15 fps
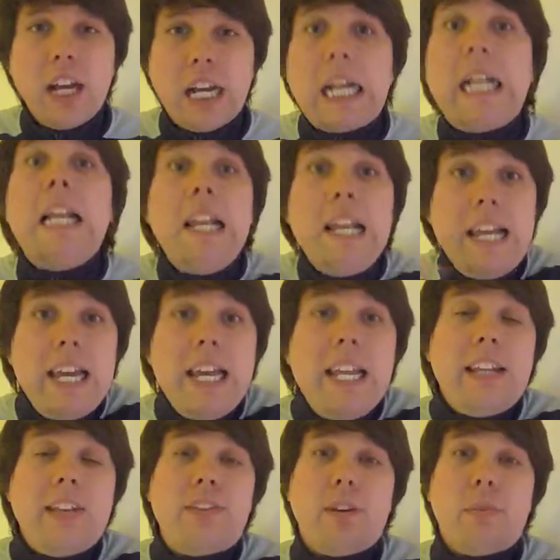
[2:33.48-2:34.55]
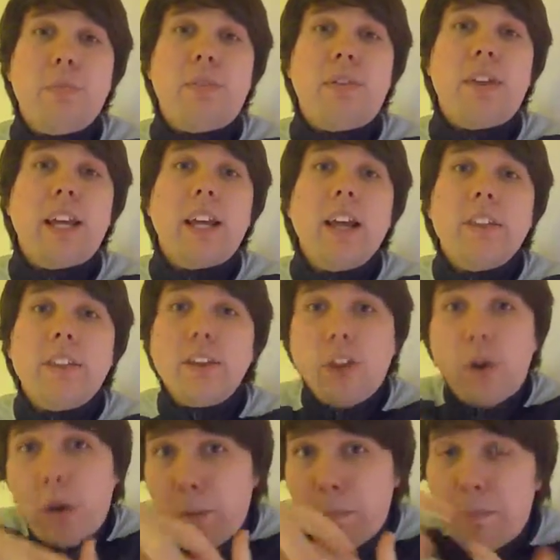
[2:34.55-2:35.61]
clearly something that is
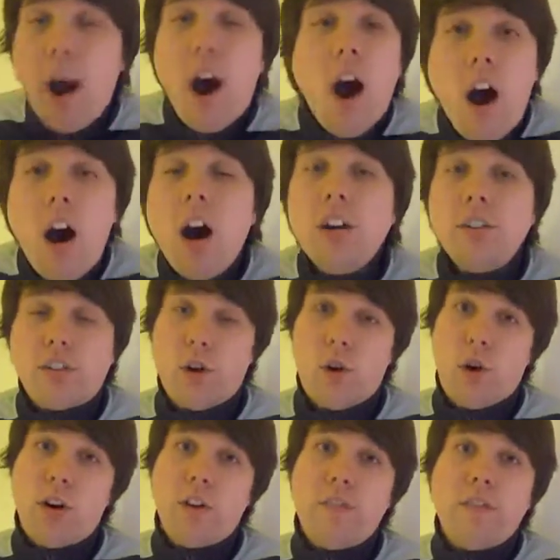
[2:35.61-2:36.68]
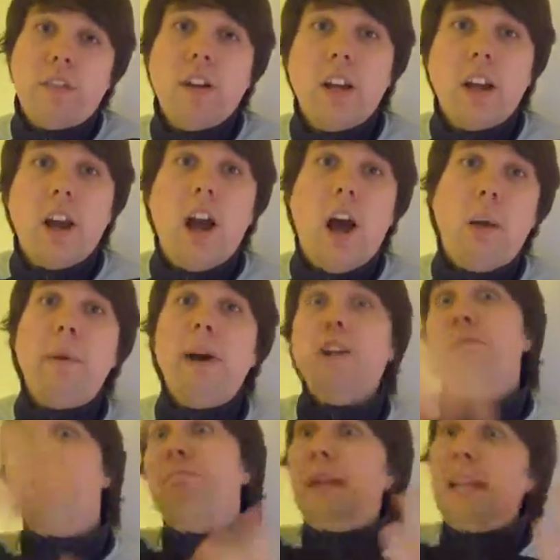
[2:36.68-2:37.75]
only part of a
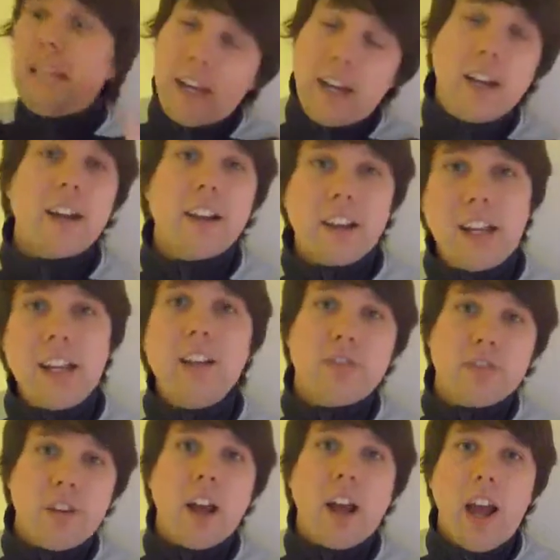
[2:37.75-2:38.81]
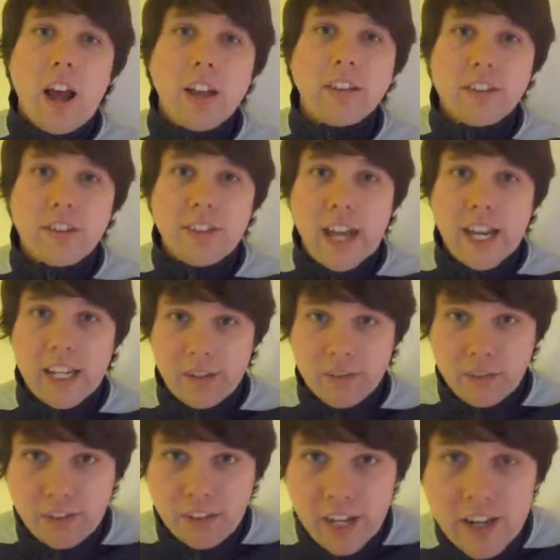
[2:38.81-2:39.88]
much bigger Israelite understanding of
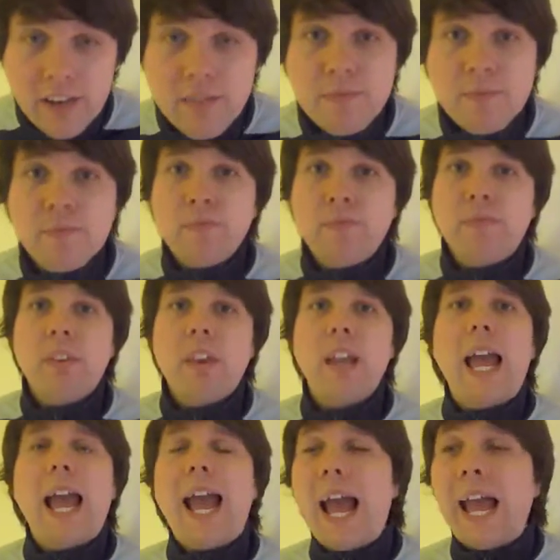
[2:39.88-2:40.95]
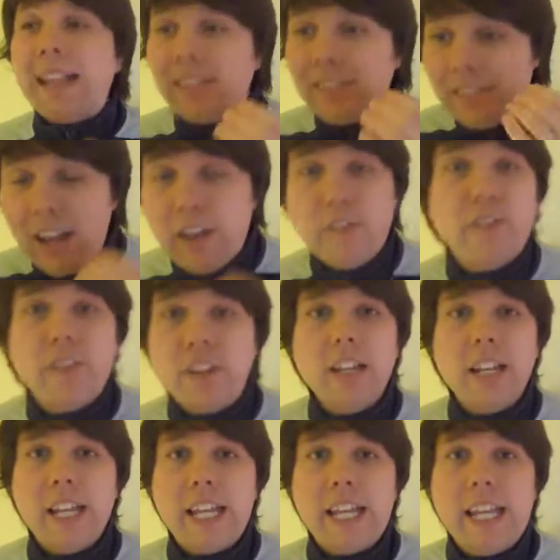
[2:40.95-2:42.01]
sin, and
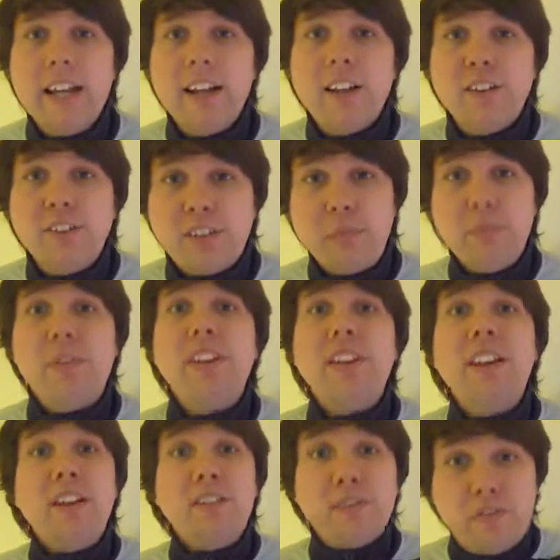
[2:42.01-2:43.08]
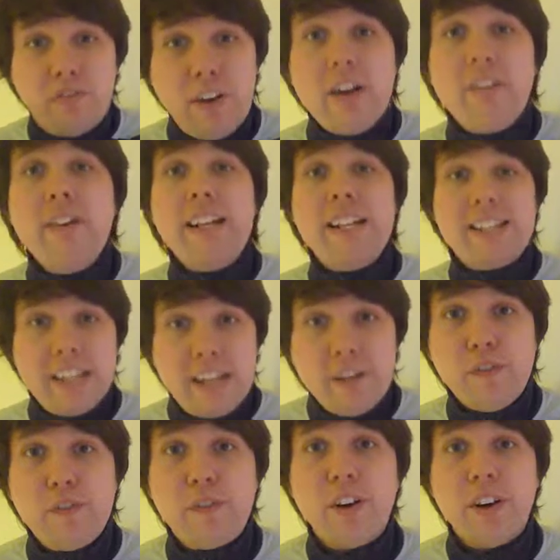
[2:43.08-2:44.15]
definitely something that is very
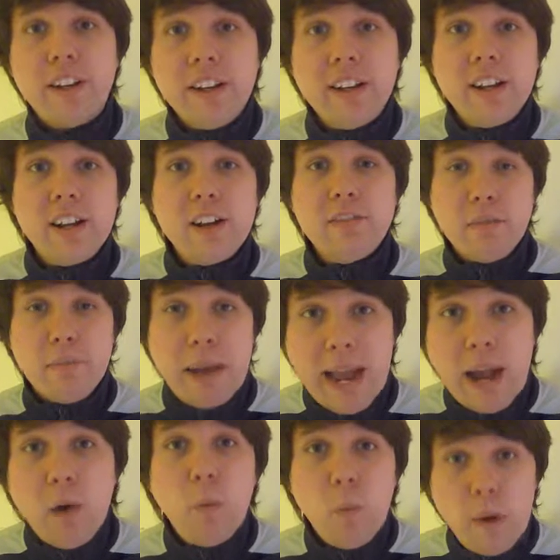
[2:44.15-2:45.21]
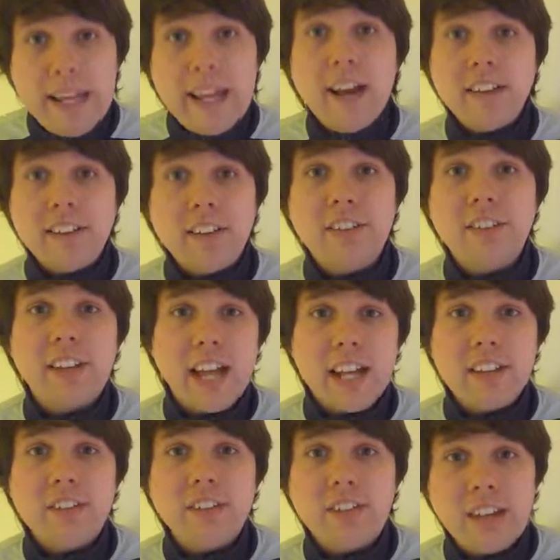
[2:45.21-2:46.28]
different from how we
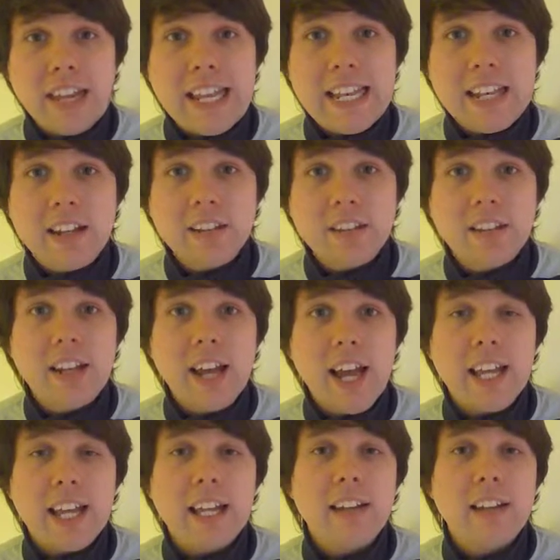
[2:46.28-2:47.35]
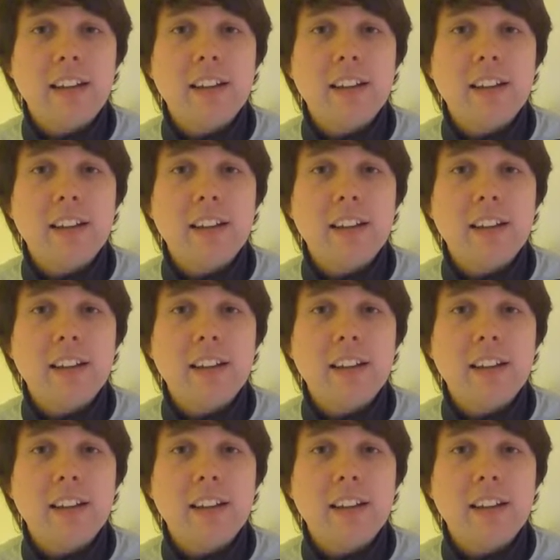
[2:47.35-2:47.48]
understand sin today.